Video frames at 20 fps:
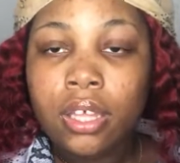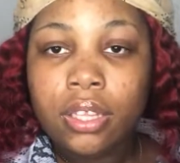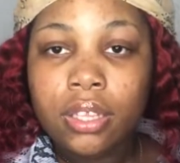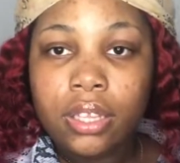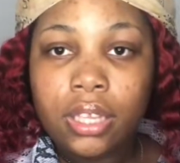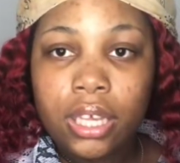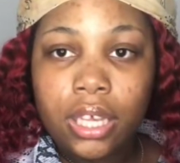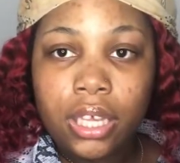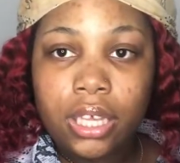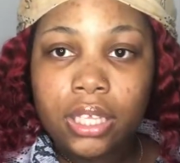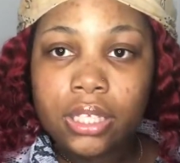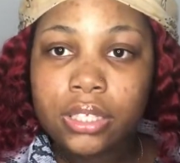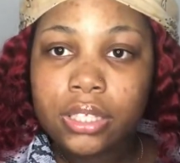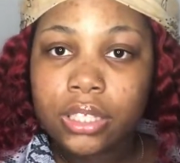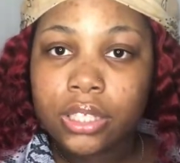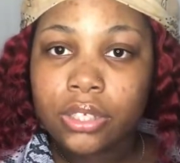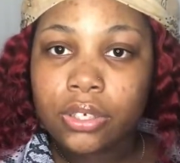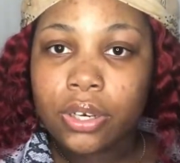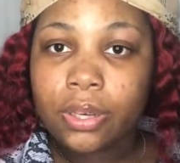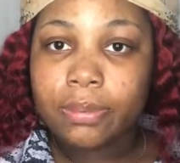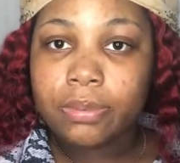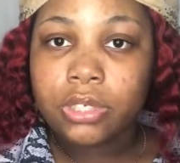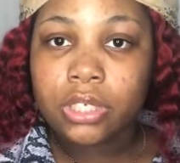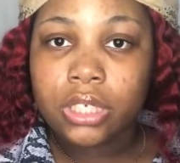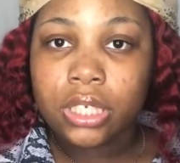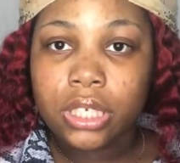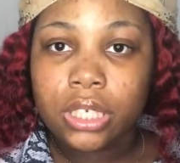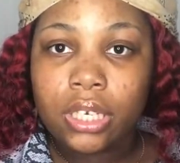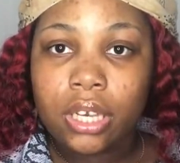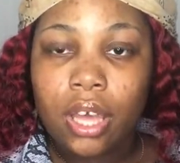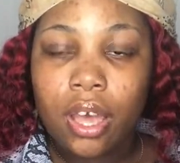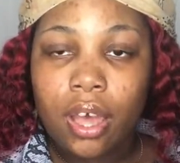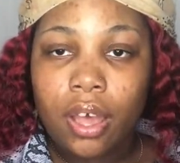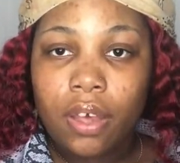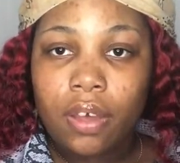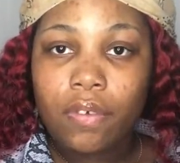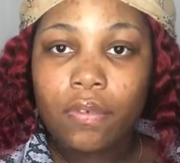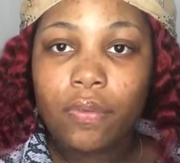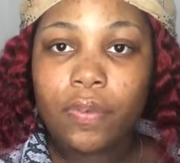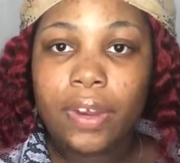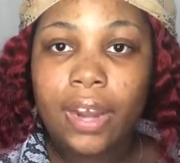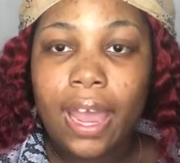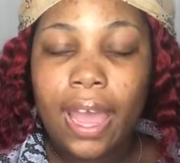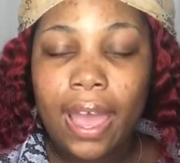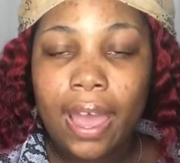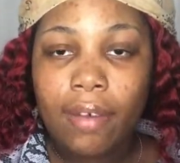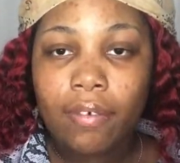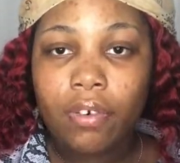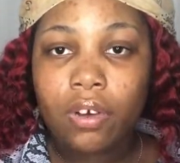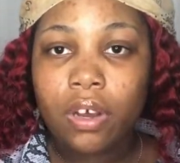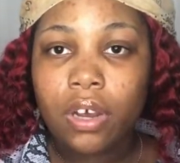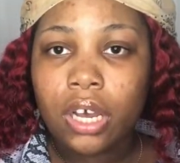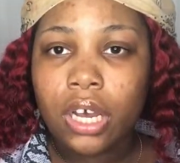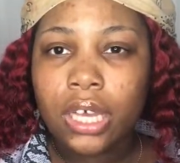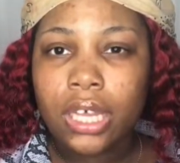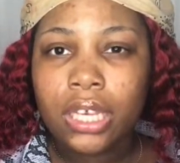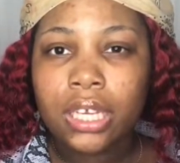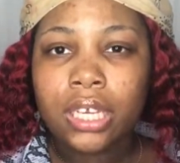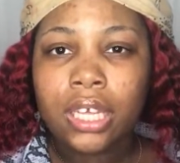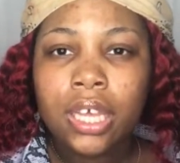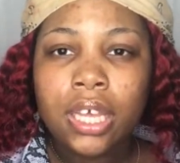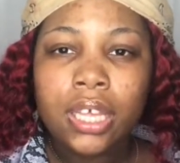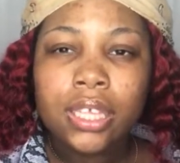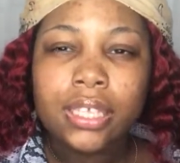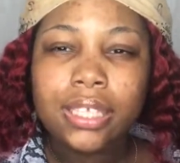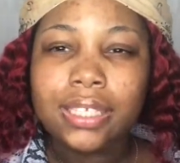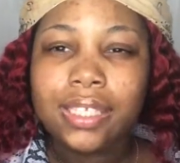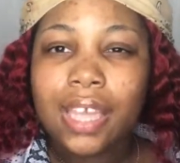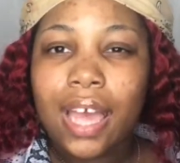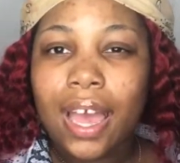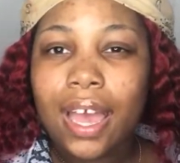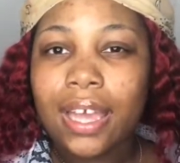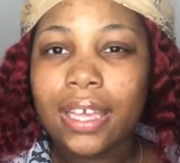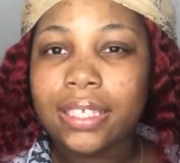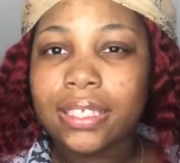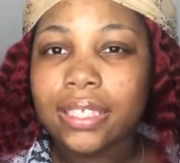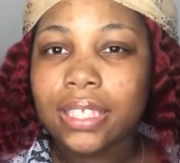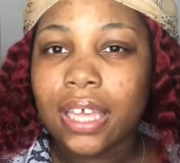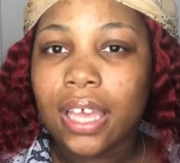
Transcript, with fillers: the description of what I have on, the size,